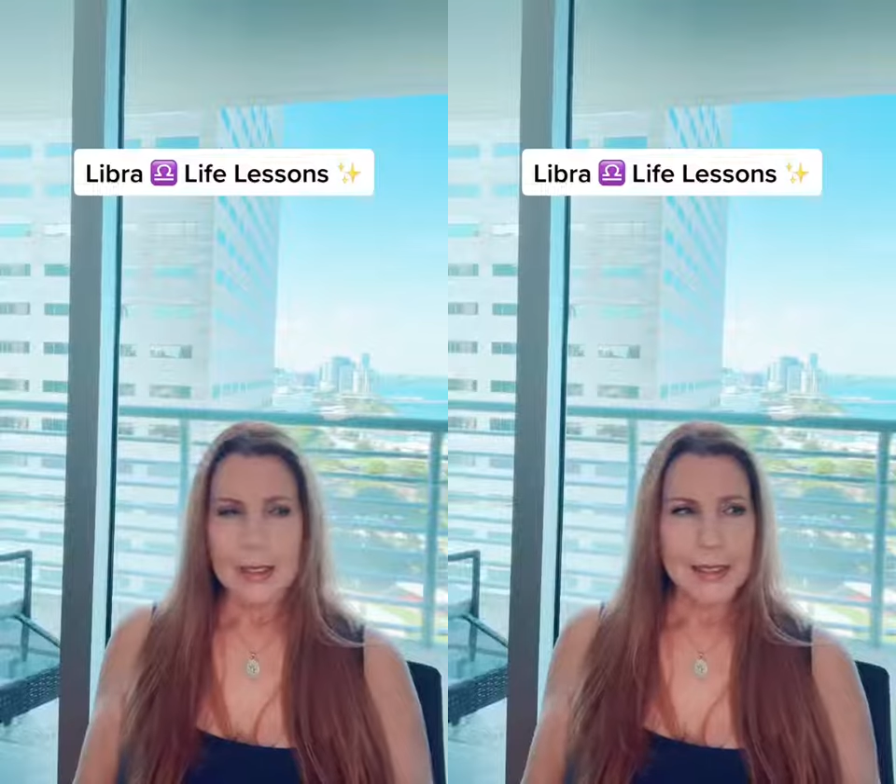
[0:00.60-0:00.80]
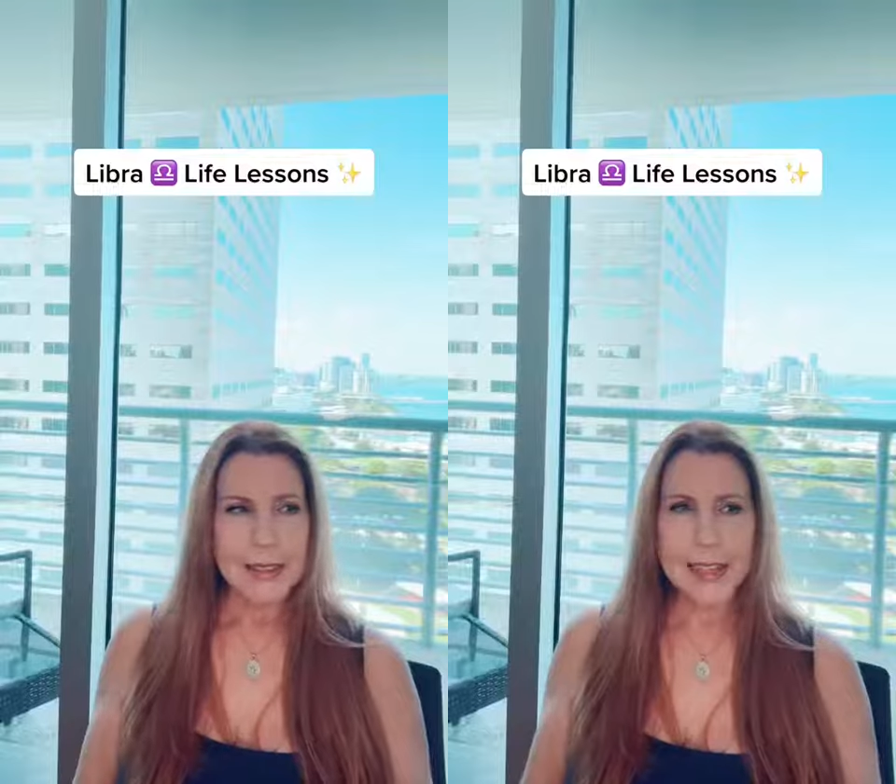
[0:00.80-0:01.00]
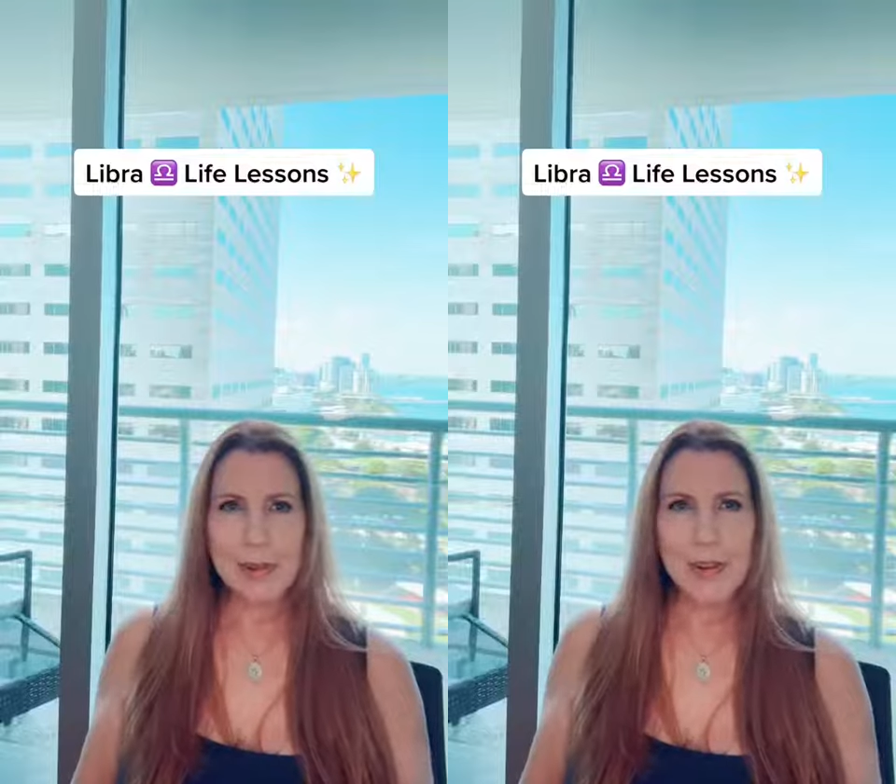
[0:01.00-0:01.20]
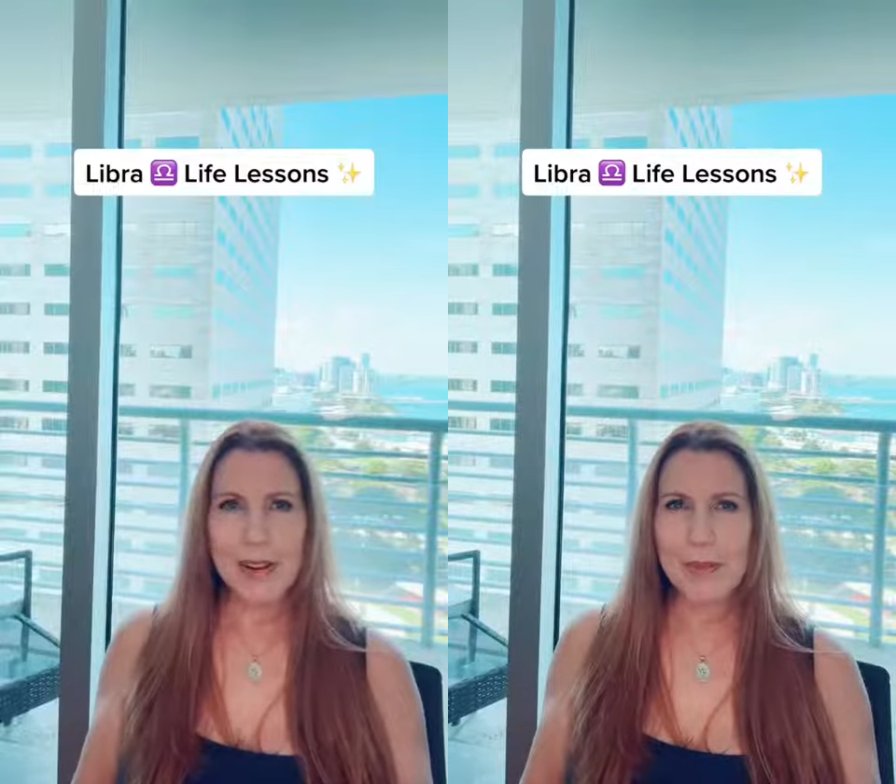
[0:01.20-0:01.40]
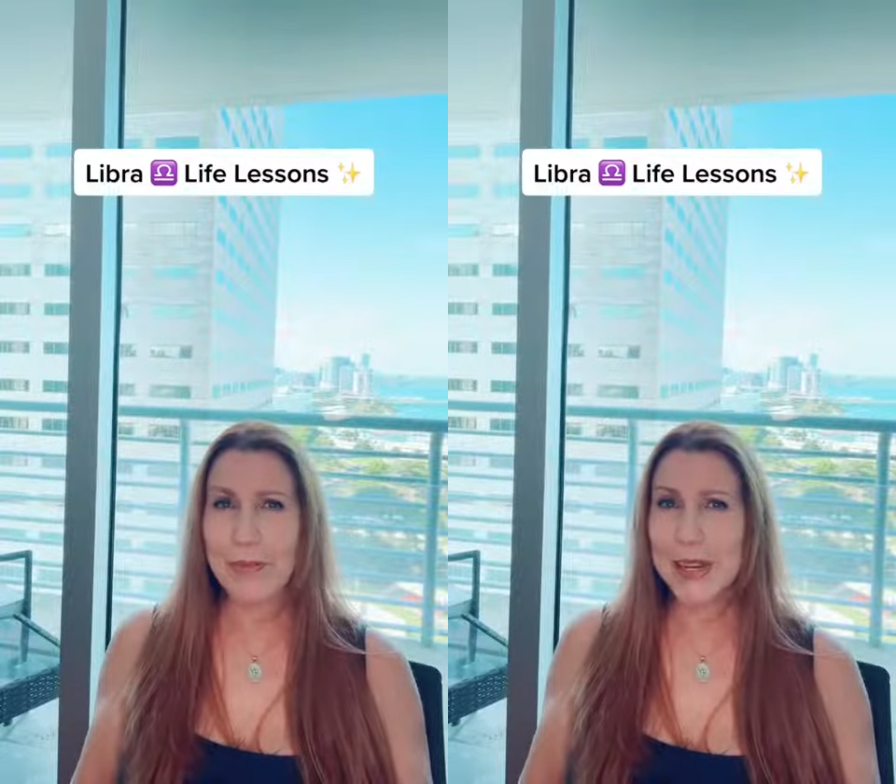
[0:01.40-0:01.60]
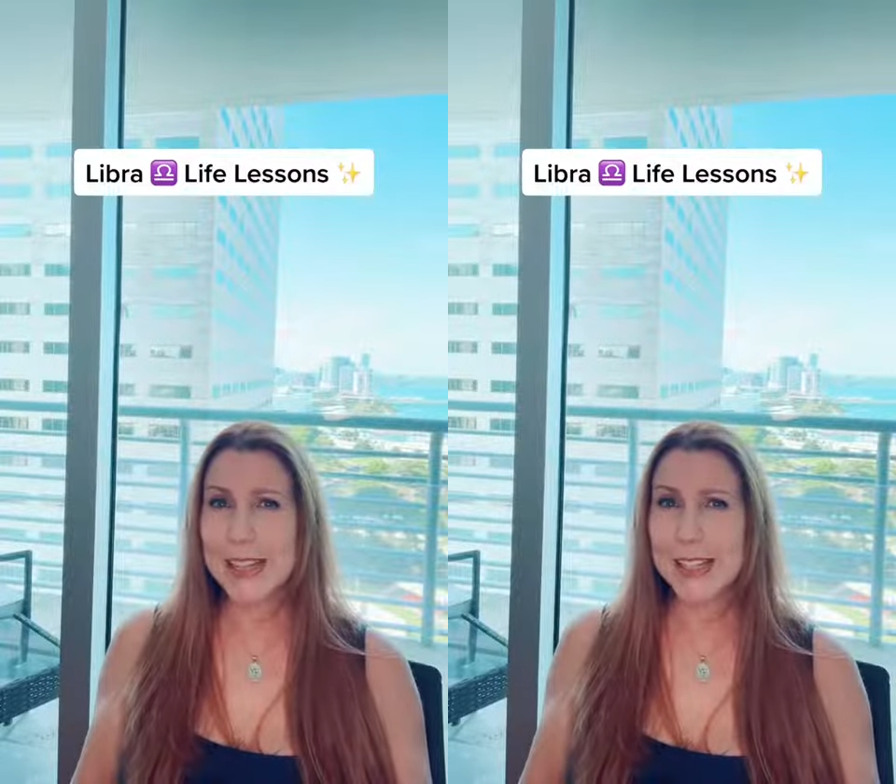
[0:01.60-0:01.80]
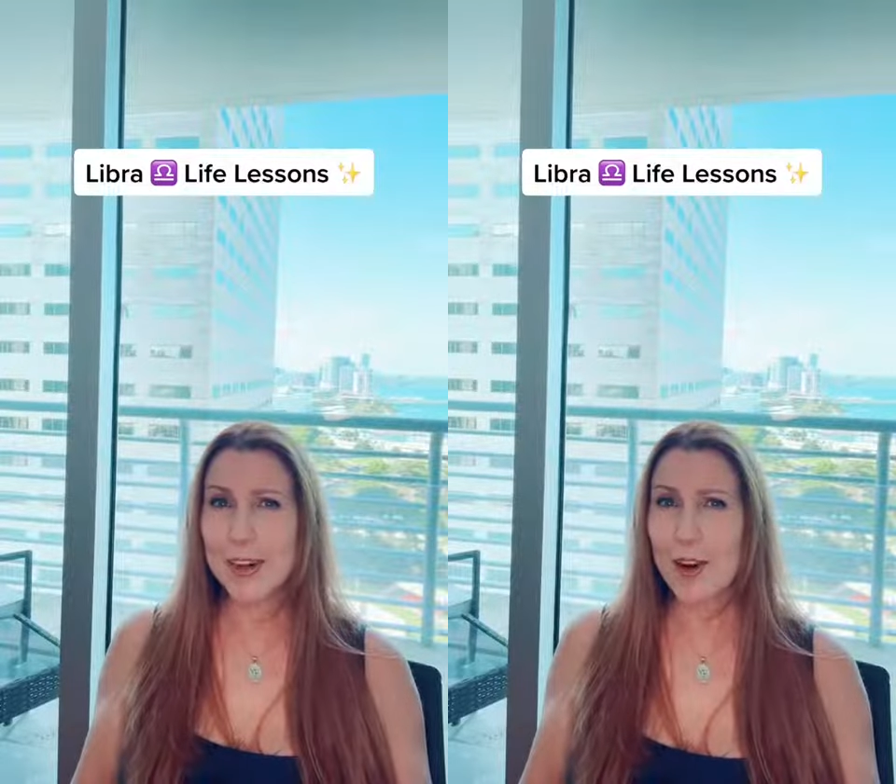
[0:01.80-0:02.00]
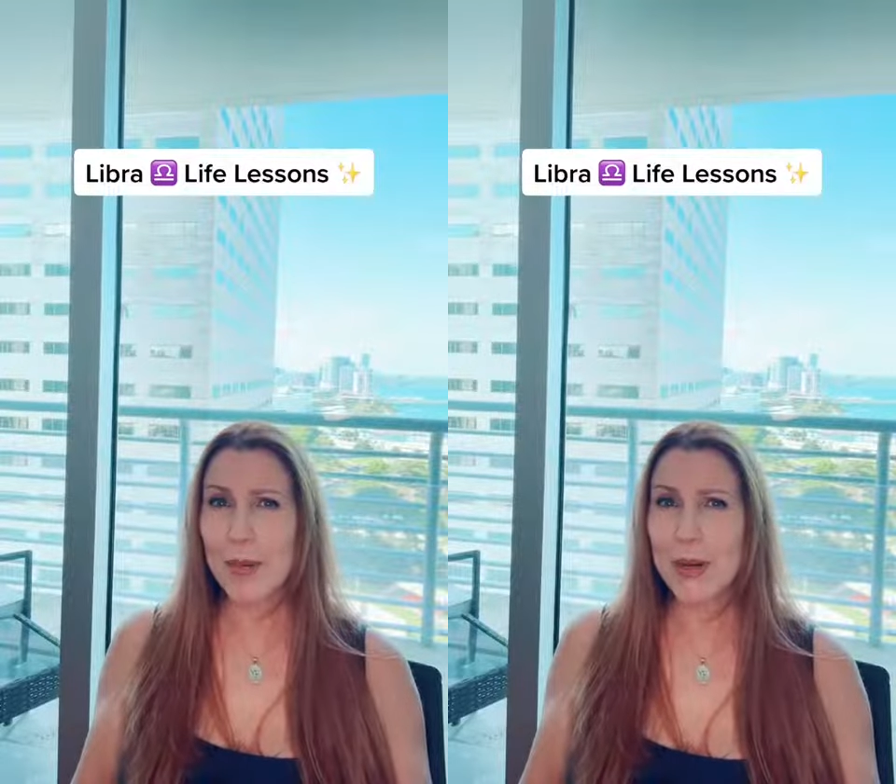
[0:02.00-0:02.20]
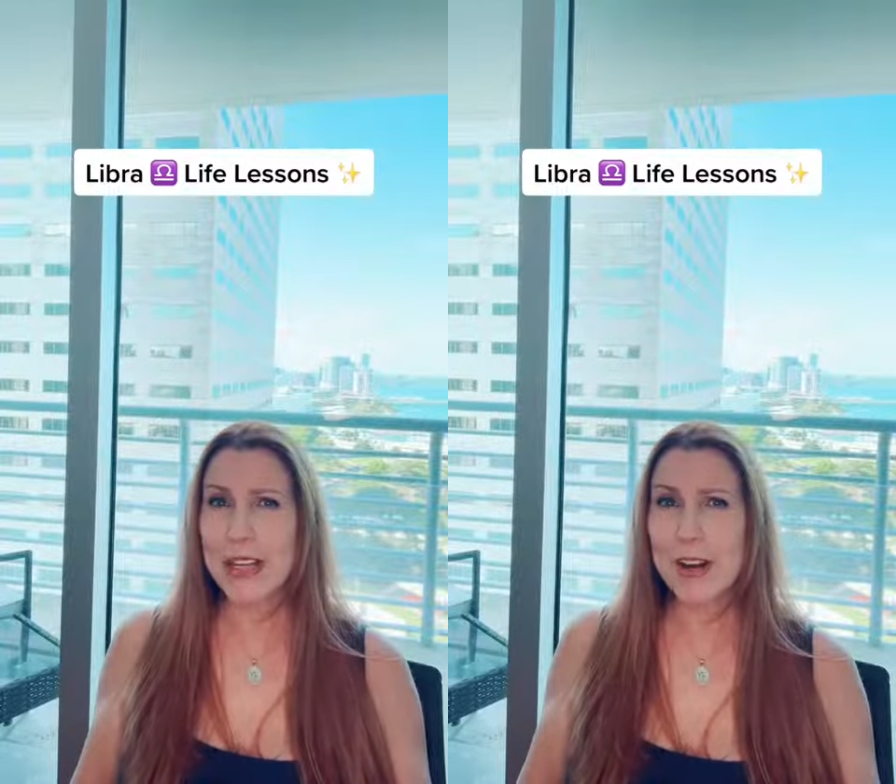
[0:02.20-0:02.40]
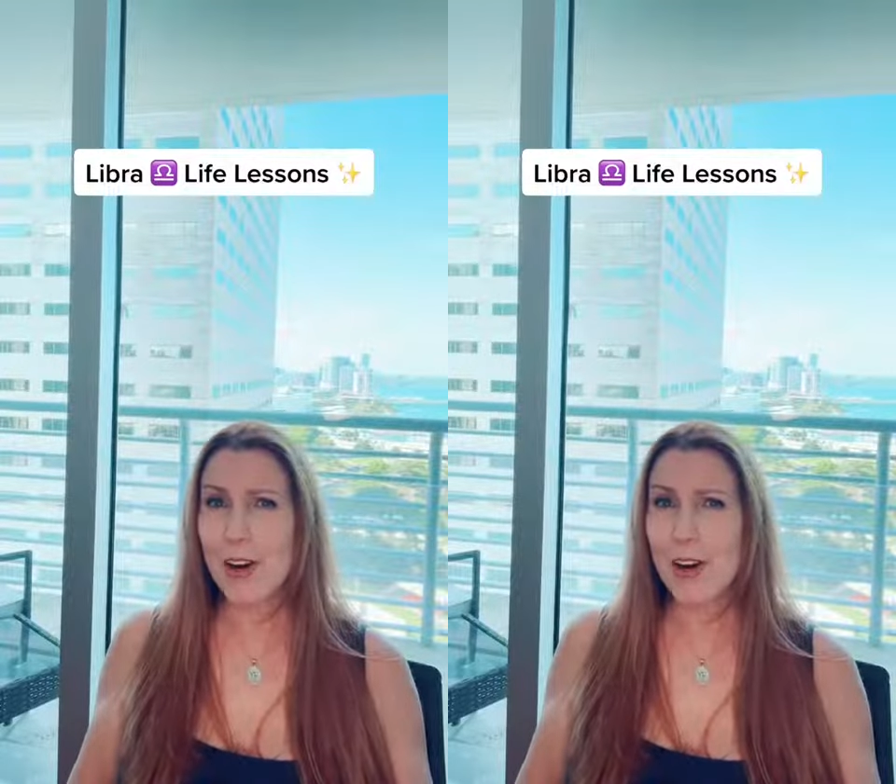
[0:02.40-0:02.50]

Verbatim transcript: Libra, peace and harmony